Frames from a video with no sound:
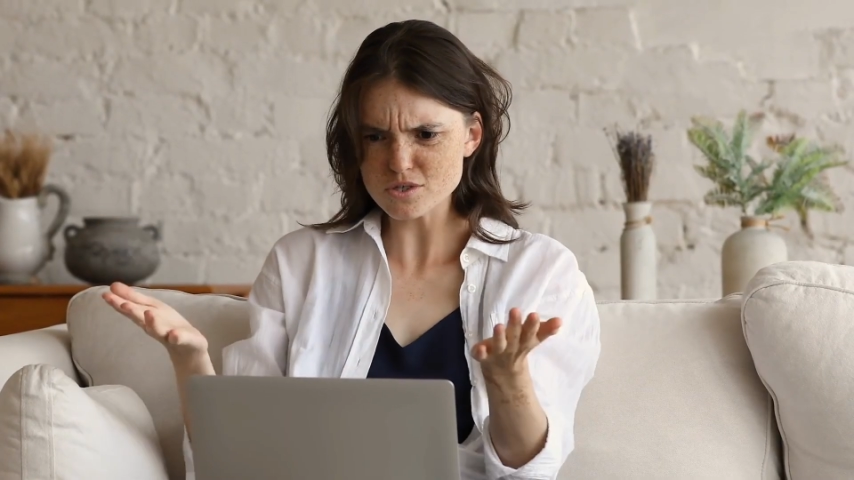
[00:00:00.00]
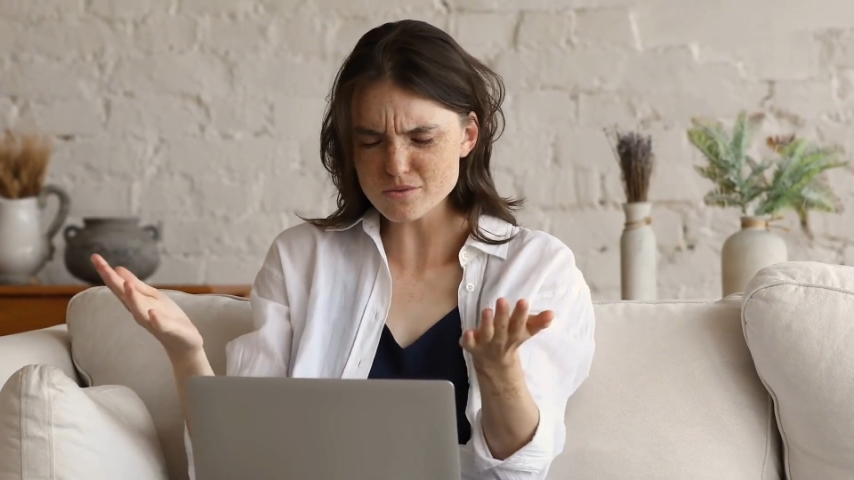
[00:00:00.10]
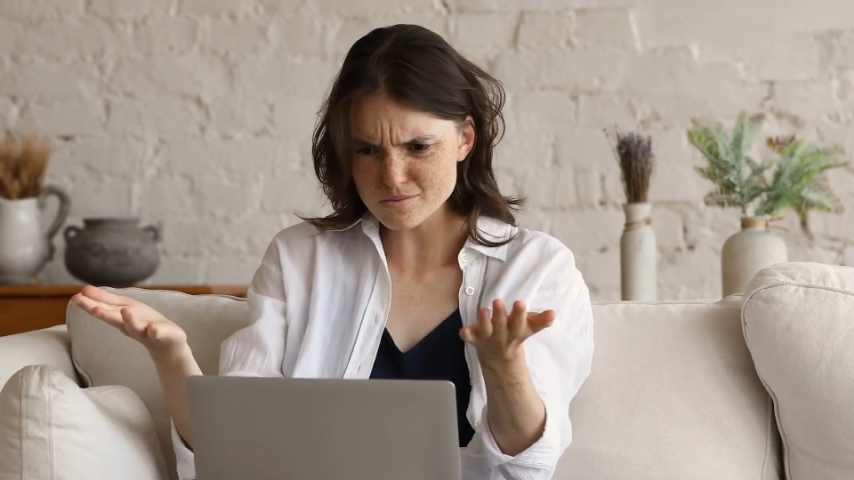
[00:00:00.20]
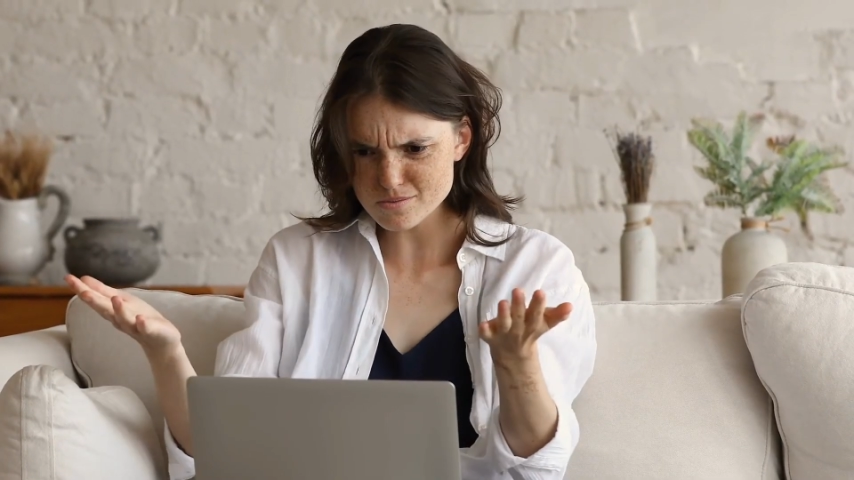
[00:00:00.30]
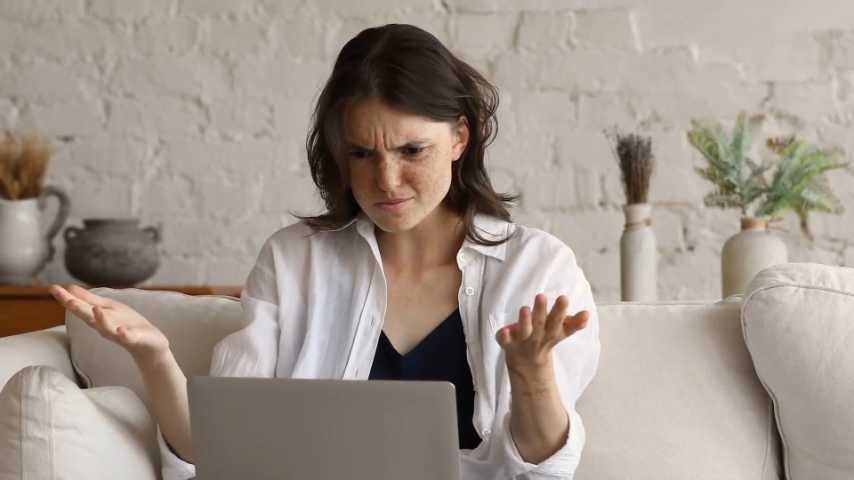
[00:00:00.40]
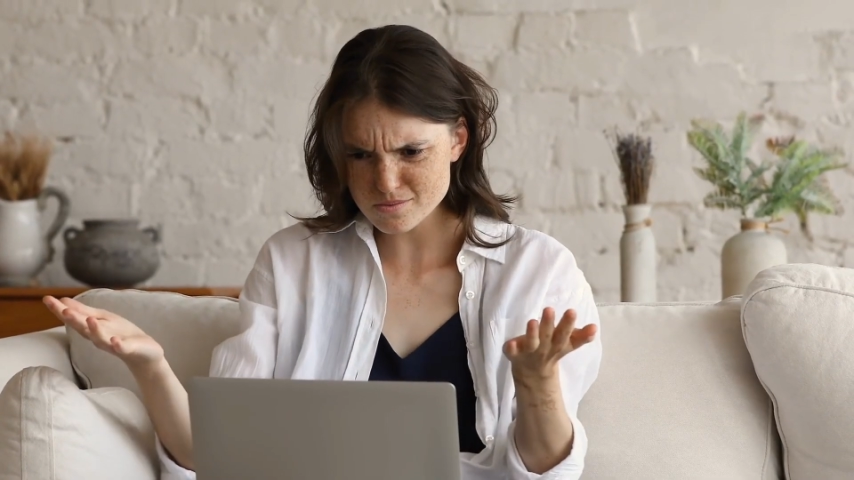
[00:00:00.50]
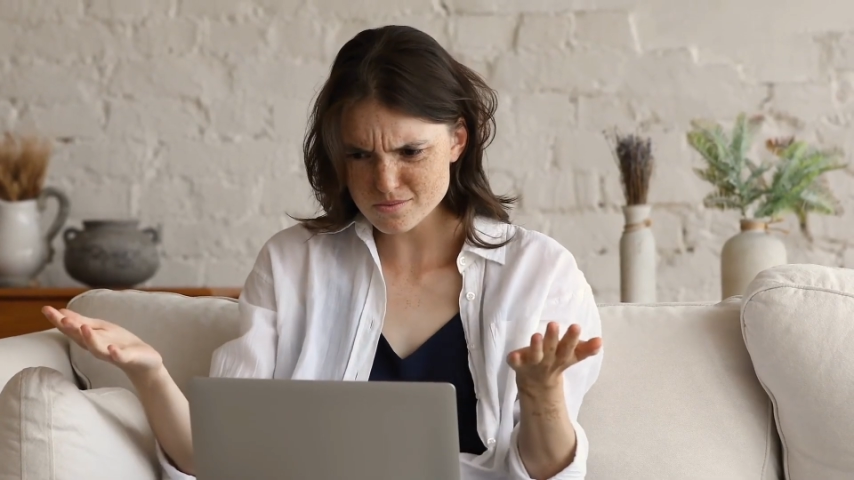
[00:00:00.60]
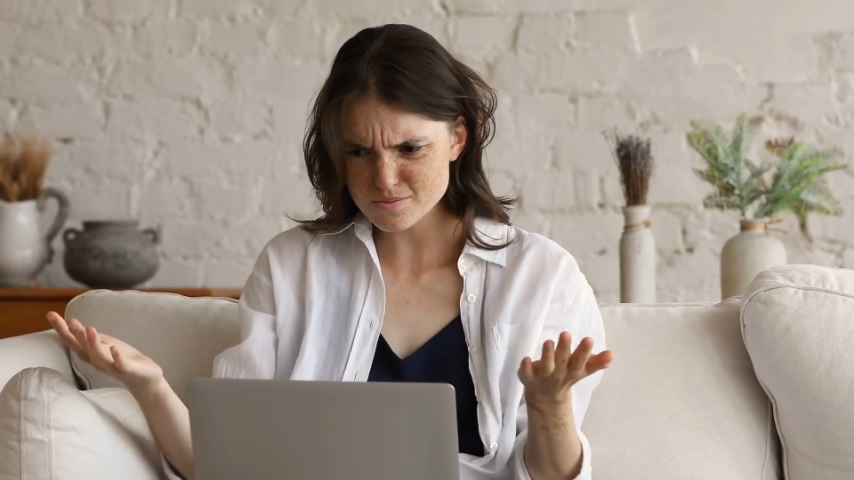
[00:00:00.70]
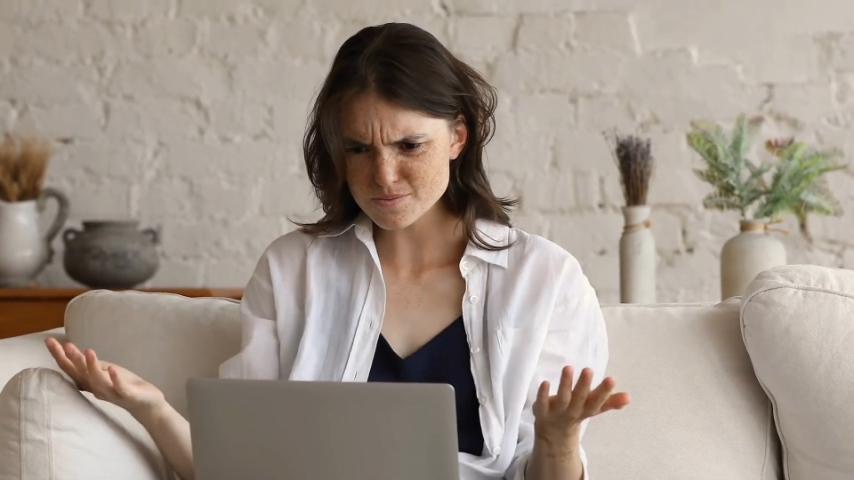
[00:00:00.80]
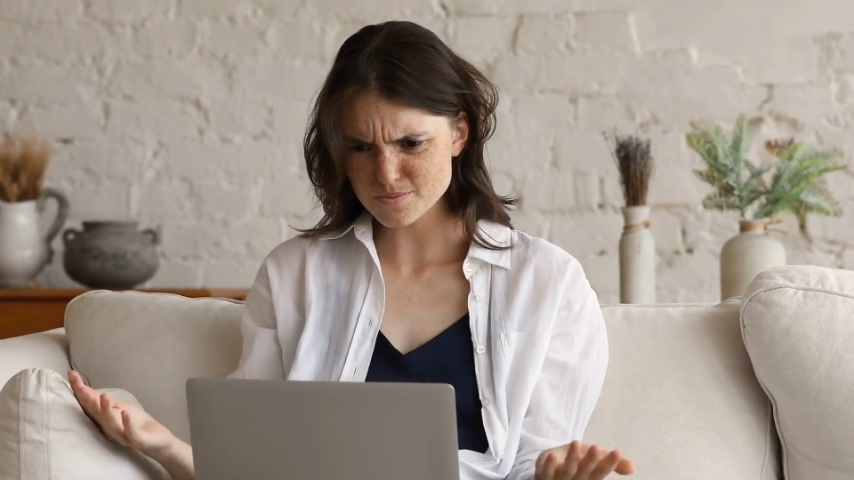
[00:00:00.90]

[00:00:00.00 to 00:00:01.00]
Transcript: marketing to work for